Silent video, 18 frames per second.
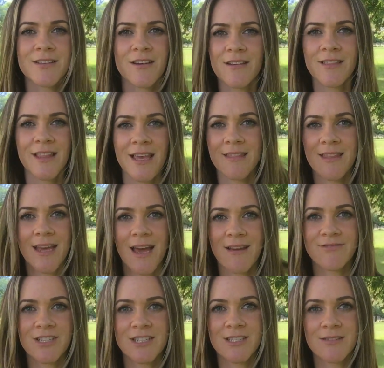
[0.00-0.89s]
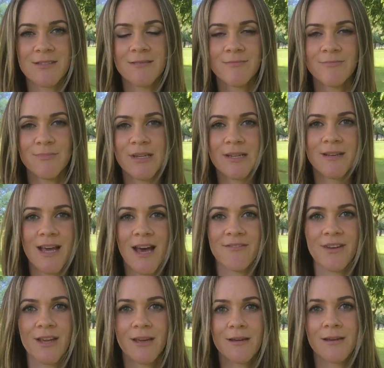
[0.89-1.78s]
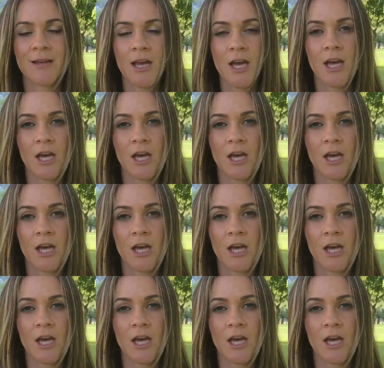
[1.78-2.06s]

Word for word: So lately I've just been having